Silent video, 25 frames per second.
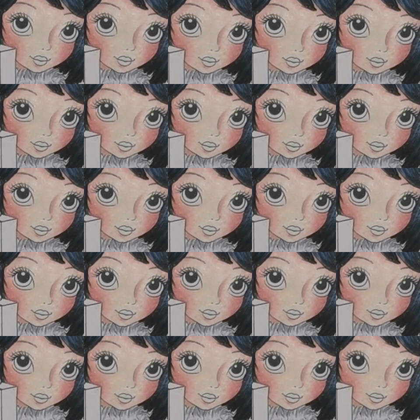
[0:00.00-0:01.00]
on to the
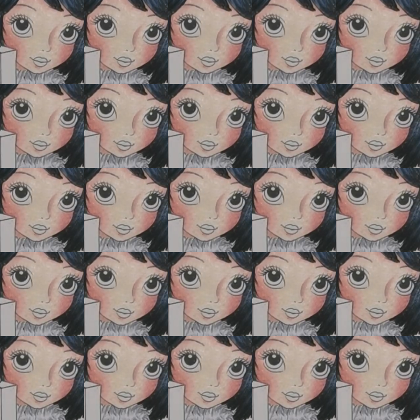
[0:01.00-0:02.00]
rest of the
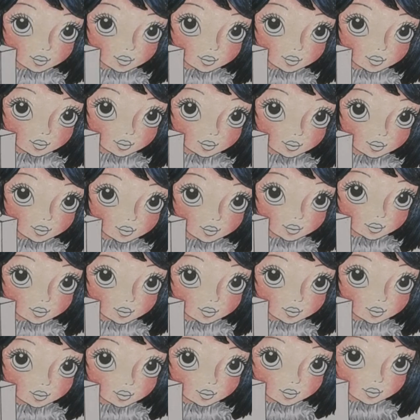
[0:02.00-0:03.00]
costume. So
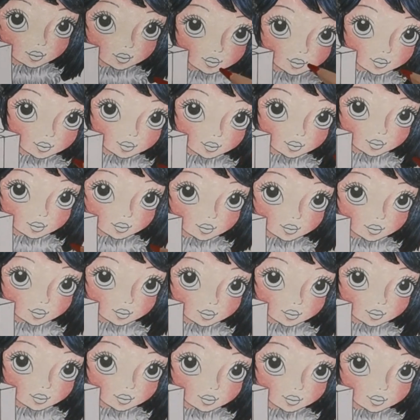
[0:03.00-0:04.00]
again, just
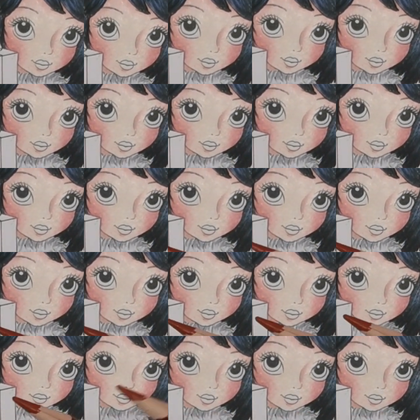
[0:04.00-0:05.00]
using your Crimson
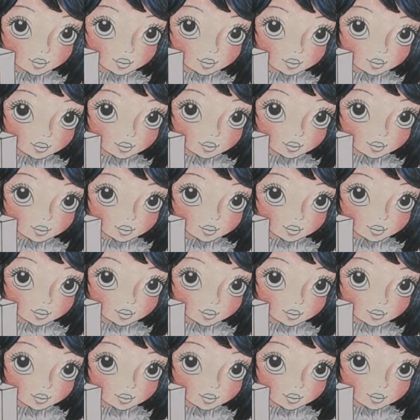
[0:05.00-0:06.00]
Lake
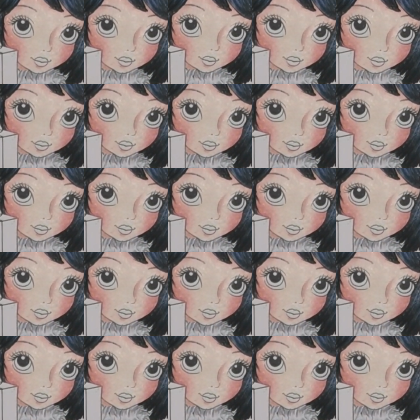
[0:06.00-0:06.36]
to plot the